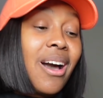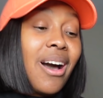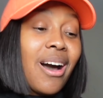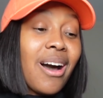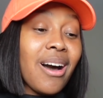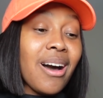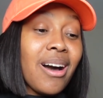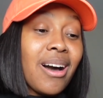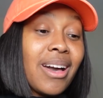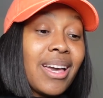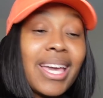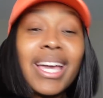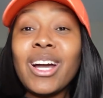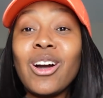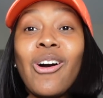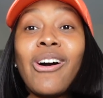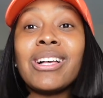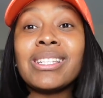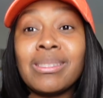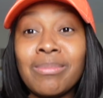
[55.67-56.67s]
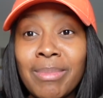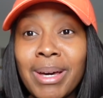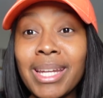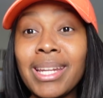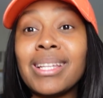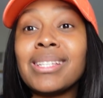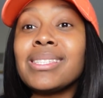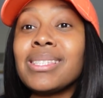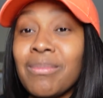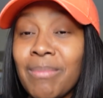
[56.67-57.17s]
It costs
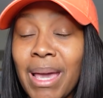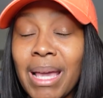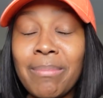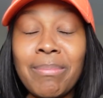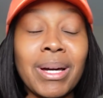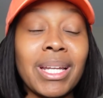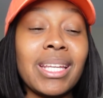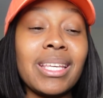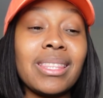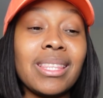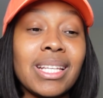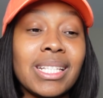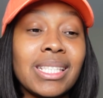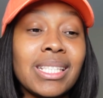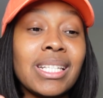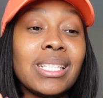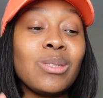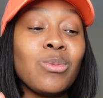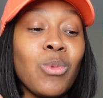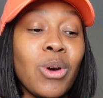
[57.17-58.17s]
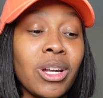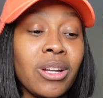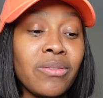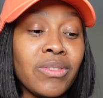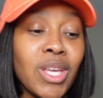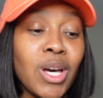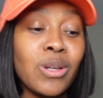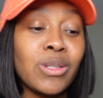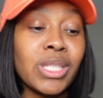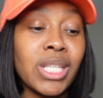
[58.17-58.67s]
money to make money. This is one of
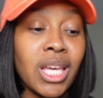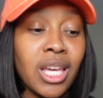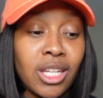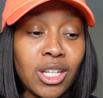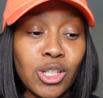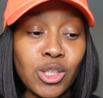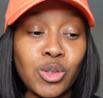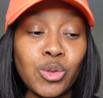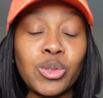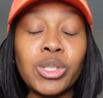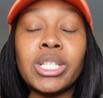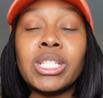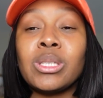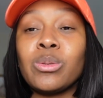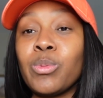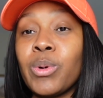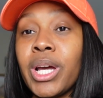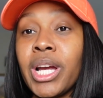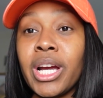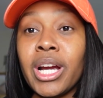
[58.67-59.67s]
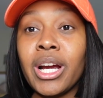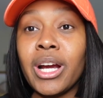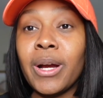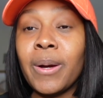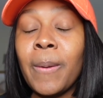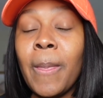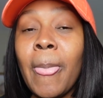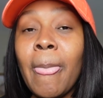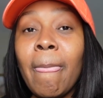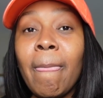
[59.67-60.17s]
those industries
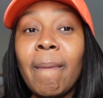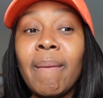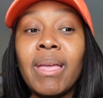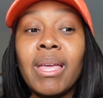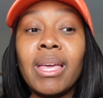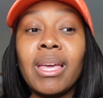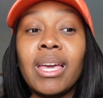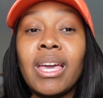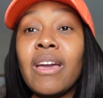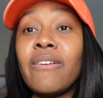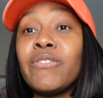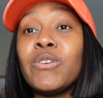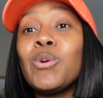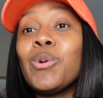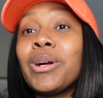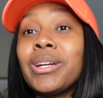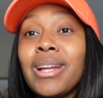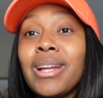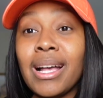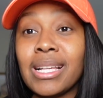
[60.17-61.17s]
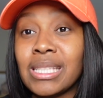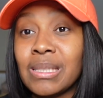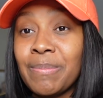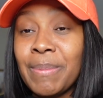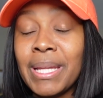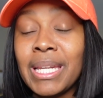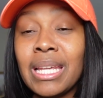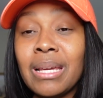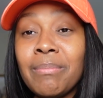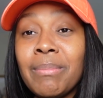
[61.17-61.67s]
where if you are
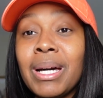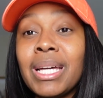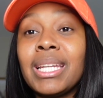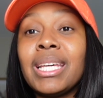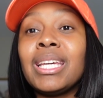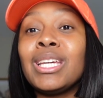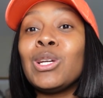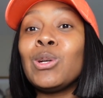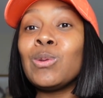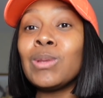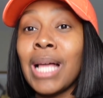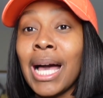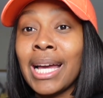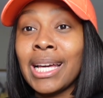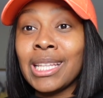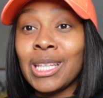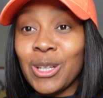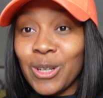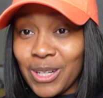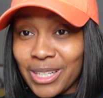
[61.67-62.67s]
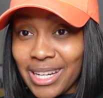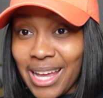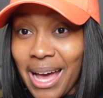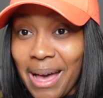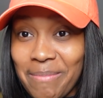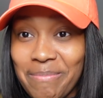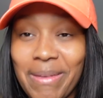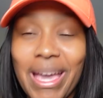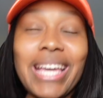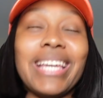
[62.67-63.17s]
spending money, you likely are
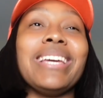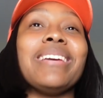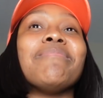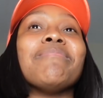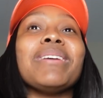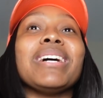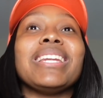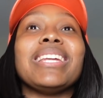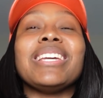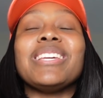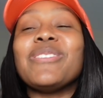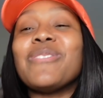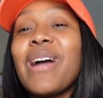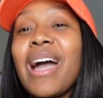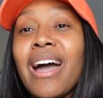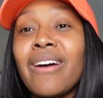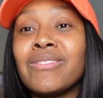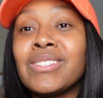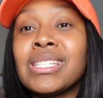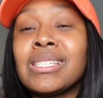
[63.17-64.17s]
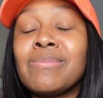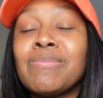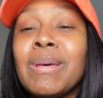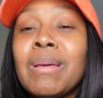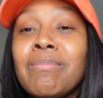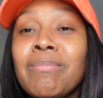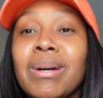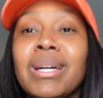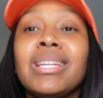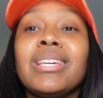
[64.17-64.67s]
not making money. You have to
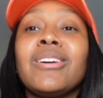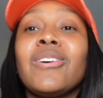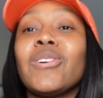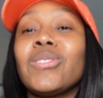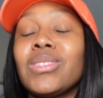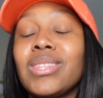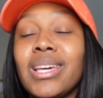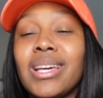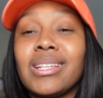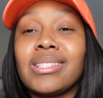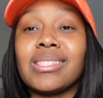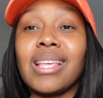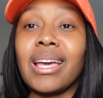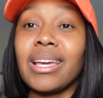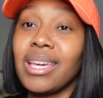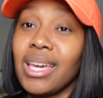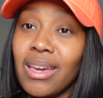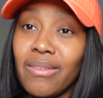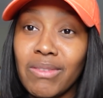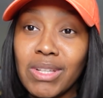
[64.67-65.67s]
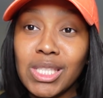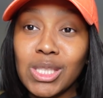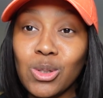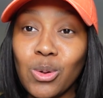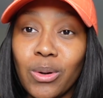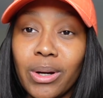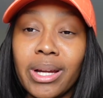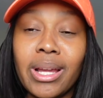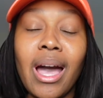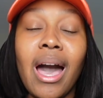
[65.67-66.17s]
spend money on things like
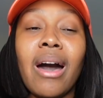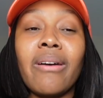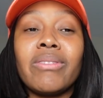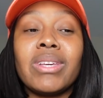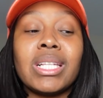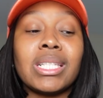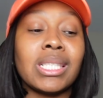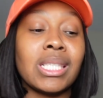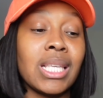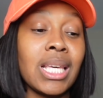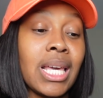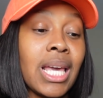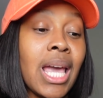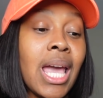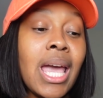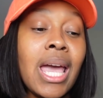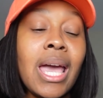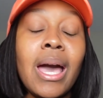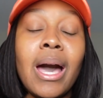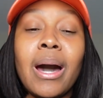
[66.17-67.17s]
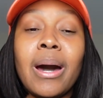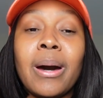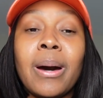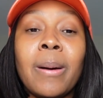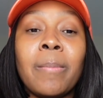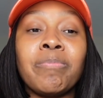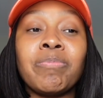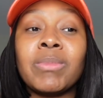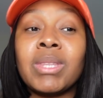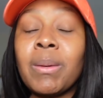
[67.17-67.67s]
inventory, obviously.
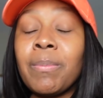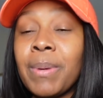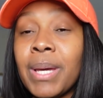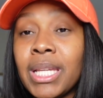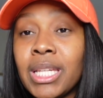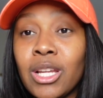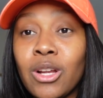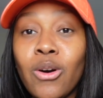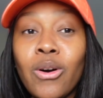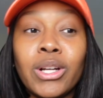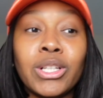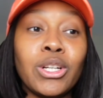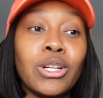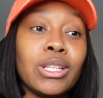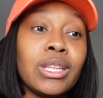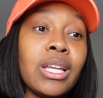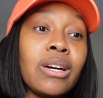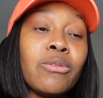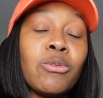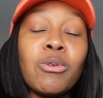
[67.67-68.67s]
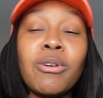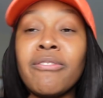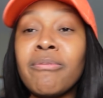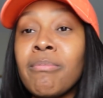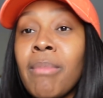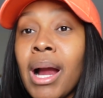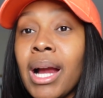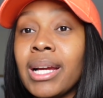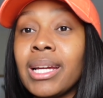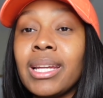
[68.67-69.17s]
Depending on your level of
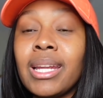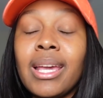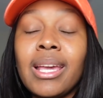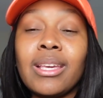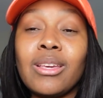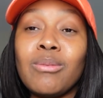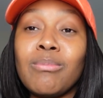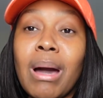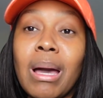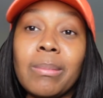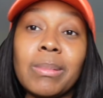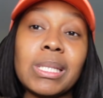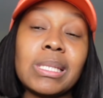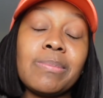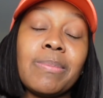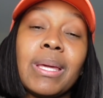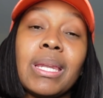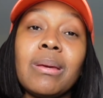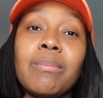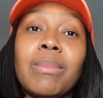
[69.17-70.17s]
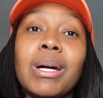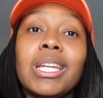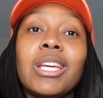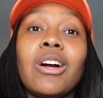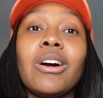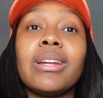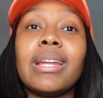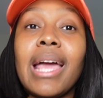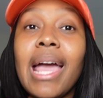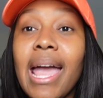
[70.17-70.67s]
marketing, you might be spending money
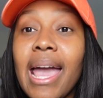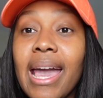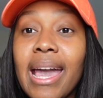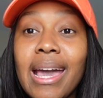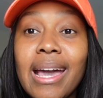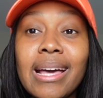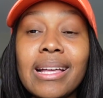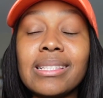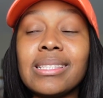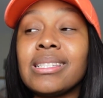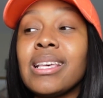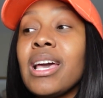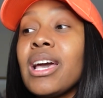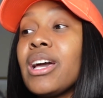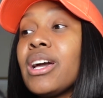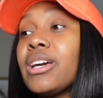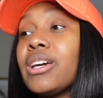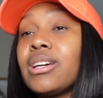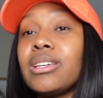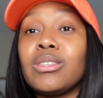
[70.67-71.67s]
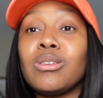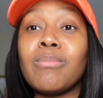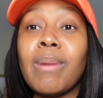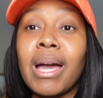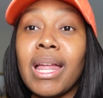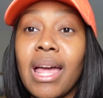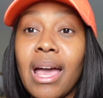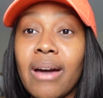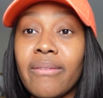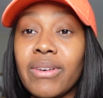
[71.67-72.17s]
on ads. You
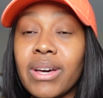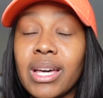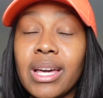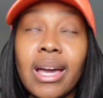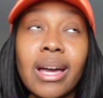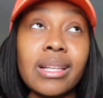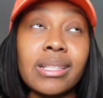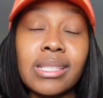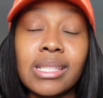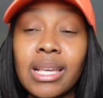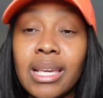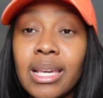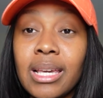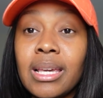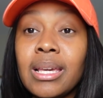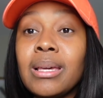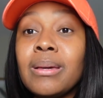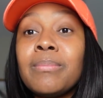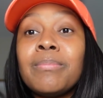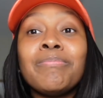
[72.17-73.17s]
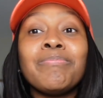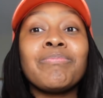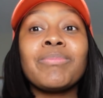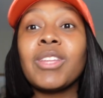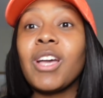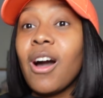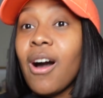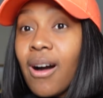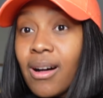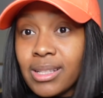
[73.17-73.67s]
might have a team,
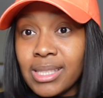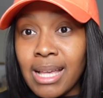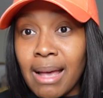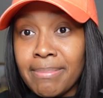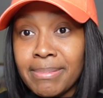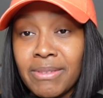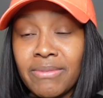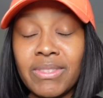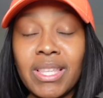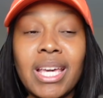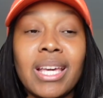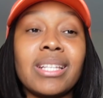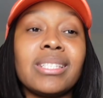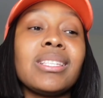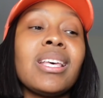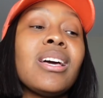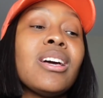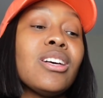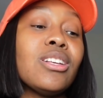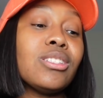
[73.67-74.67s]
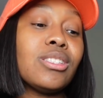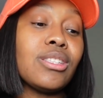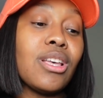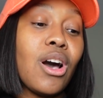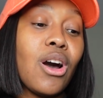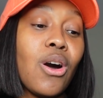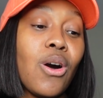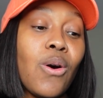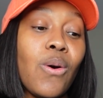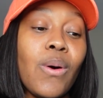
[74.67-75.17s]
all types of things.
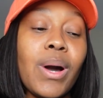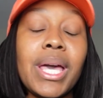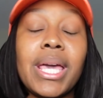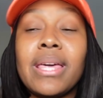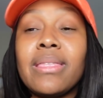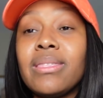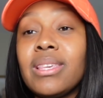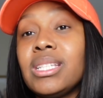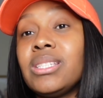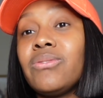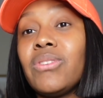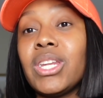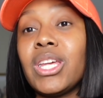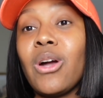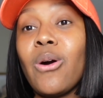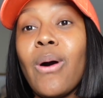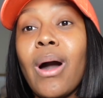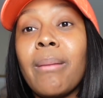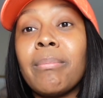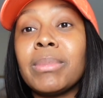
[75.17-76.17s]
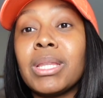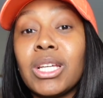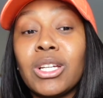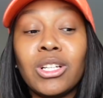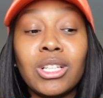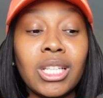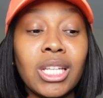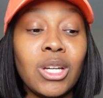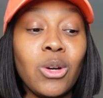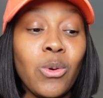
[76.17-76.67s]
So in this video, I'm
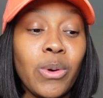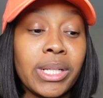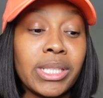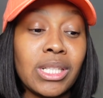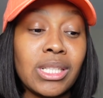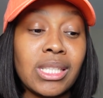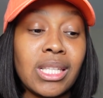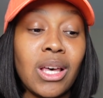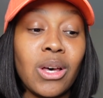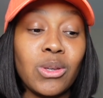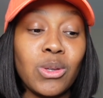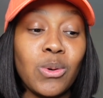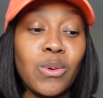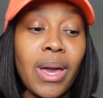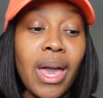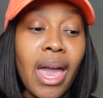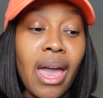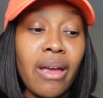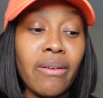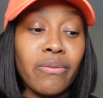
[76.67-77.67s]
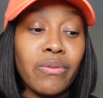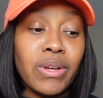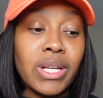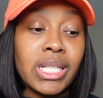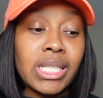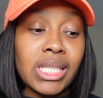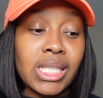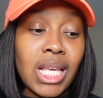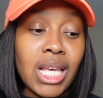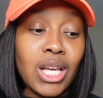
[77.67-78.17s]
literally going to tell you every
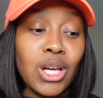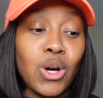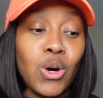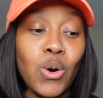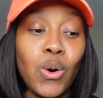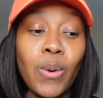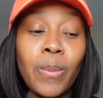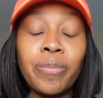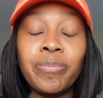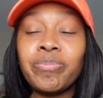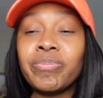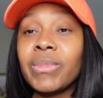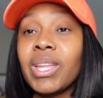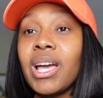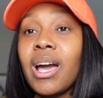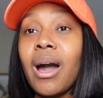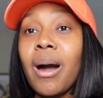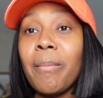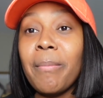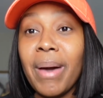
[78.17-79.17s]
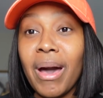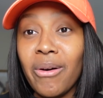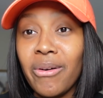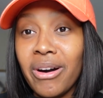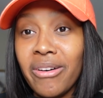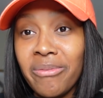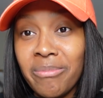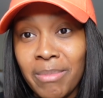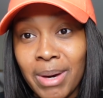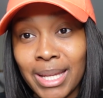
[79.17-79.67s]
single amount
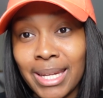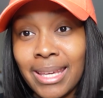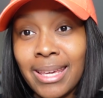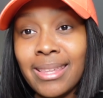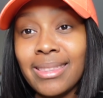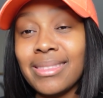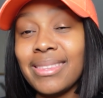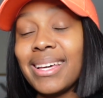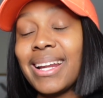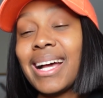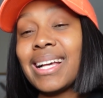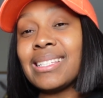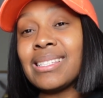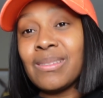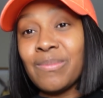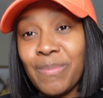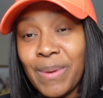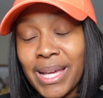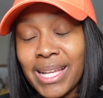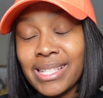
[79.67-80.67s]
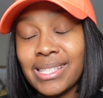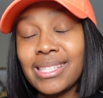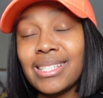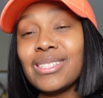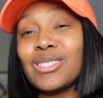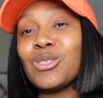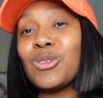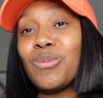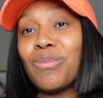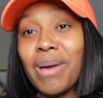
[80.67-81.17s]
of money that I spent
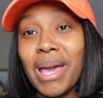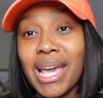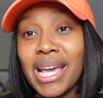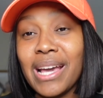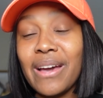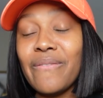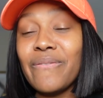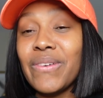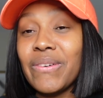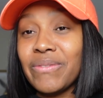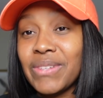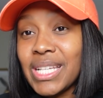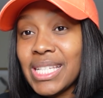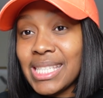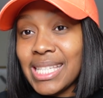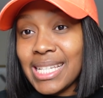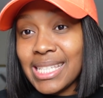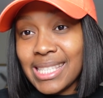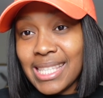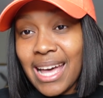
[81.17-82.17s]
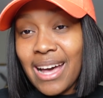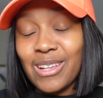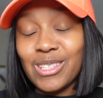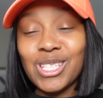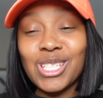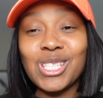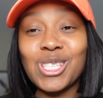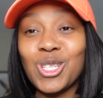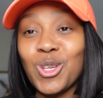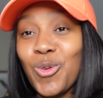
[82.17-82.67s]
to make
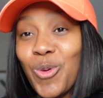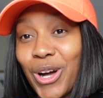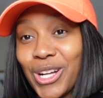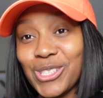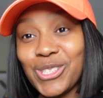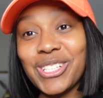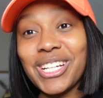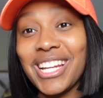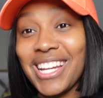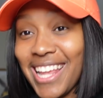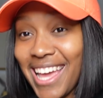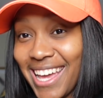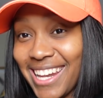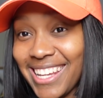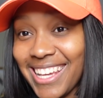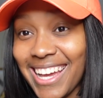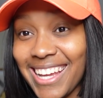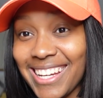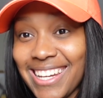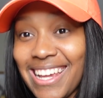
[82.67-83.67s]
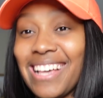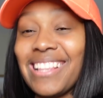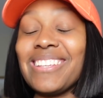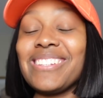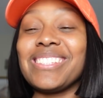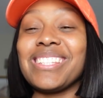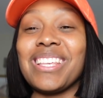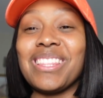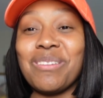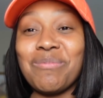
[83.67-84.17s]

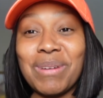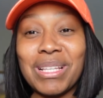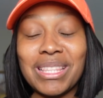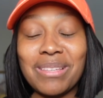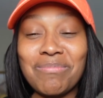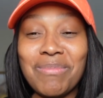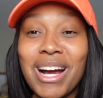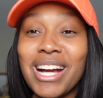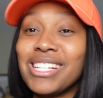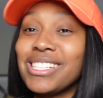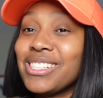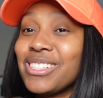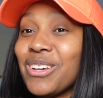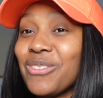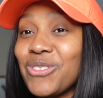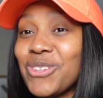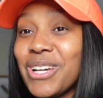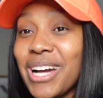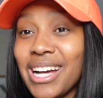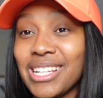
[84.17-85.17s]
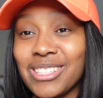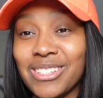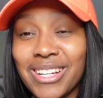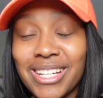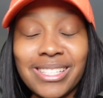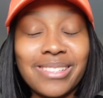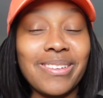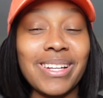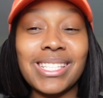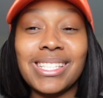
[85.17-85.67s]
$56,288 in the month of March. So if you guys are
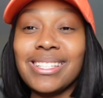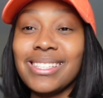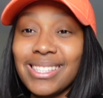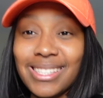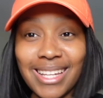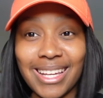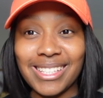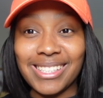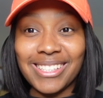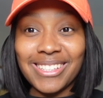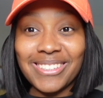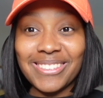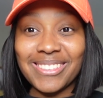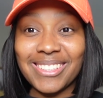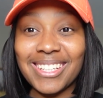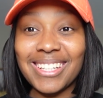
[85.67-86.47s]
interested, stay tuned.